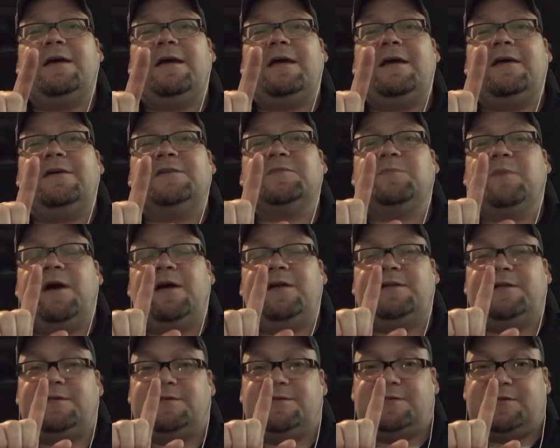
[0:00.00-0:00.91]
is my
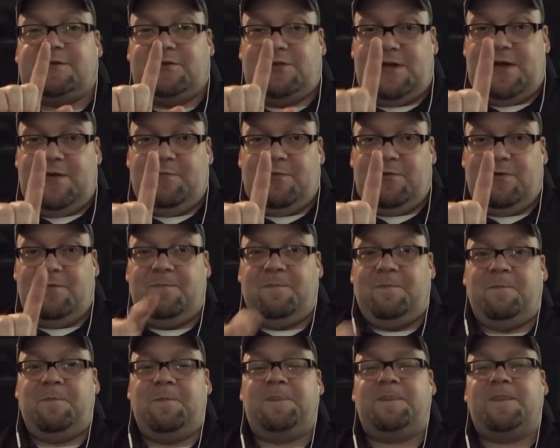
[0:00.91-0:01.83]
disclaimer,
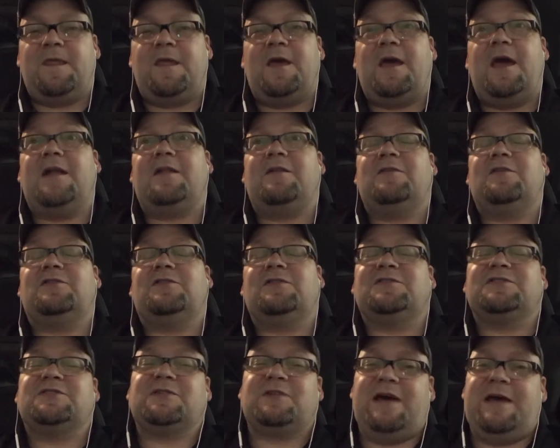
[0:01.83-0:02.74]
and the
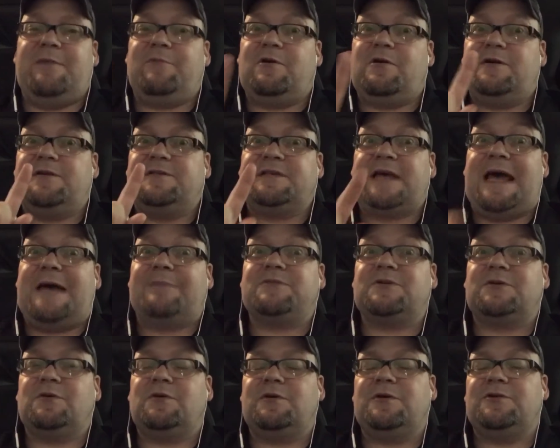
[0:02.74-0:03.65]
disclaimer is
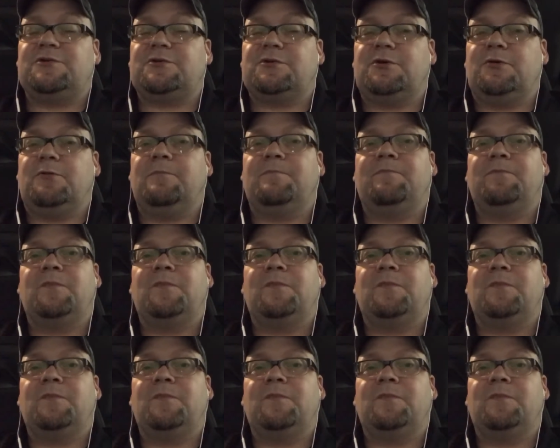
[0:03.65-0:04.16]
absolutely true.